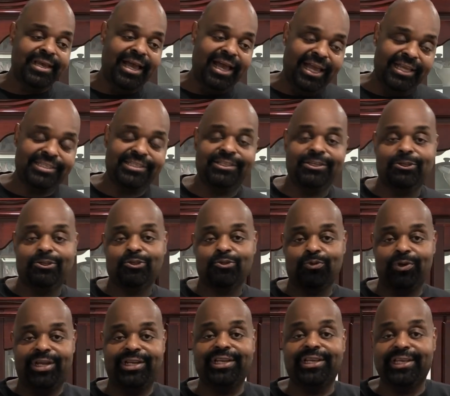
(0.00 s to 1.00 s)
I still
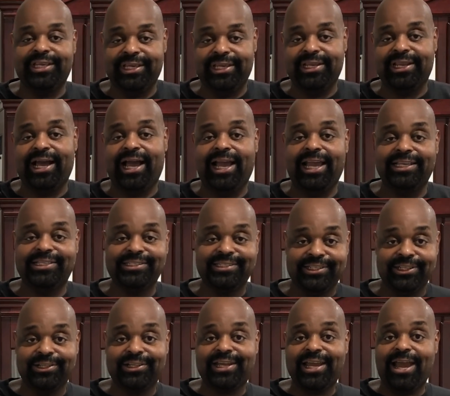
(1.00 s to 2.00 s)
sweat in the heat. I
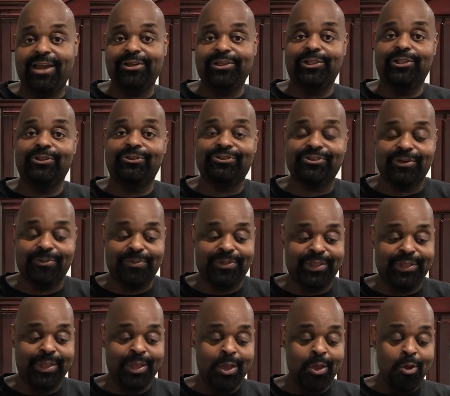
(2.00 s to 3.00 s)
still carry a little
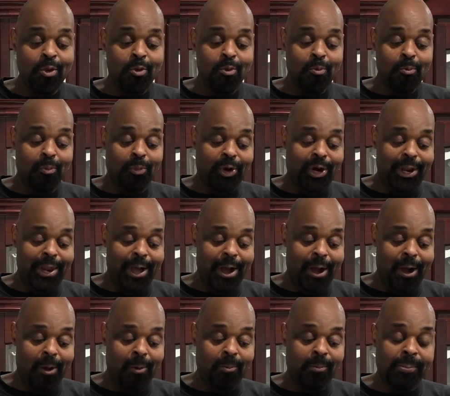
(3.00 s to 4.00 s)
something. But
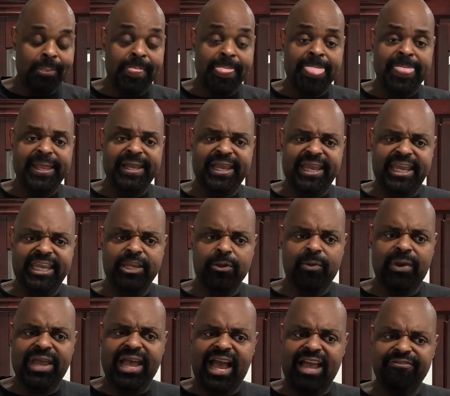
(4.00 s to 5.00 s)

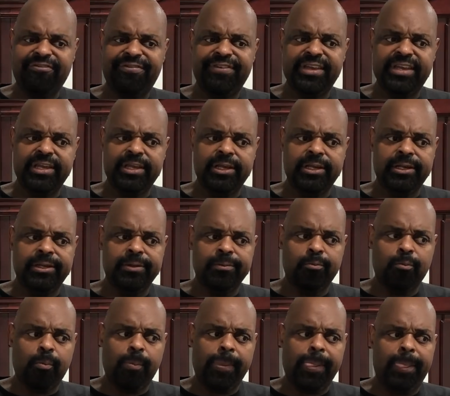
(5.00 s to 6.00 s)
anyway, I figure
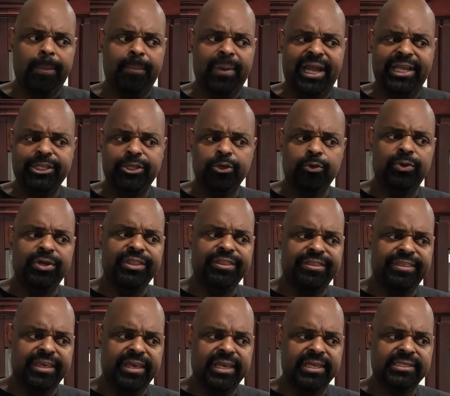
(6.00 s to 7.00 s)
by doing
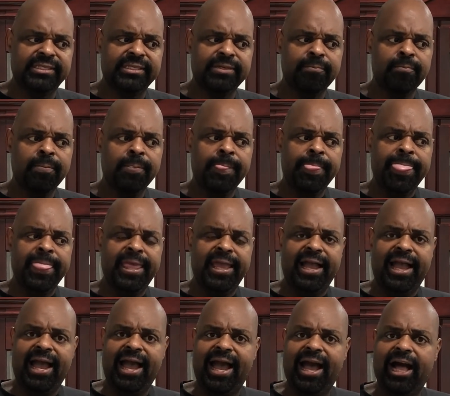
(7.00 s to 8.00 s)
this,
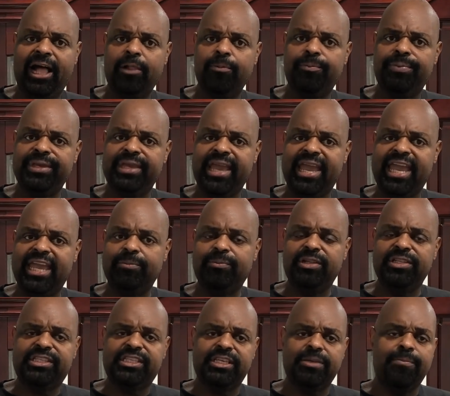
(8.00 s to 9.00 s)
I'll be
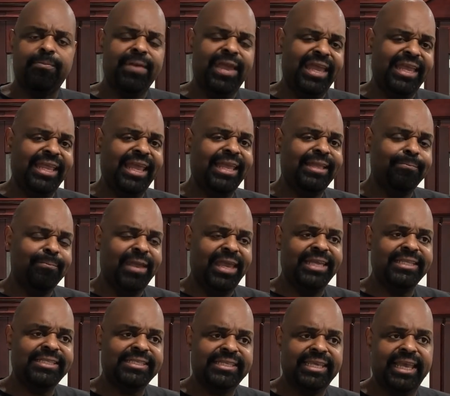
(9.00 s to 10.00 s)
able to
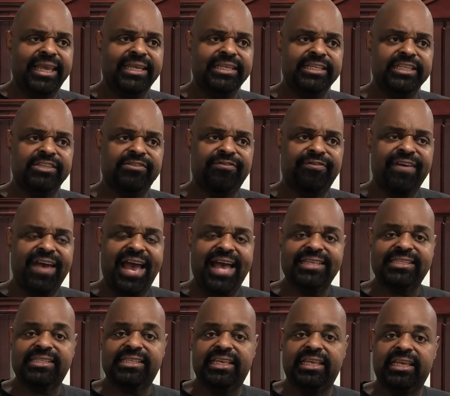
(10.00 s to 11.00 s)
maintain this
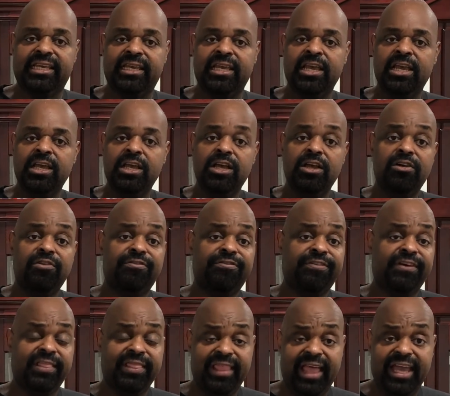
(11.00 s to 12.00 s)
fasting
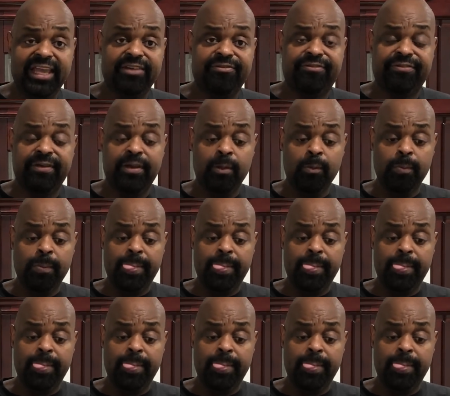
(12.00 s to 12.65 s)
for life,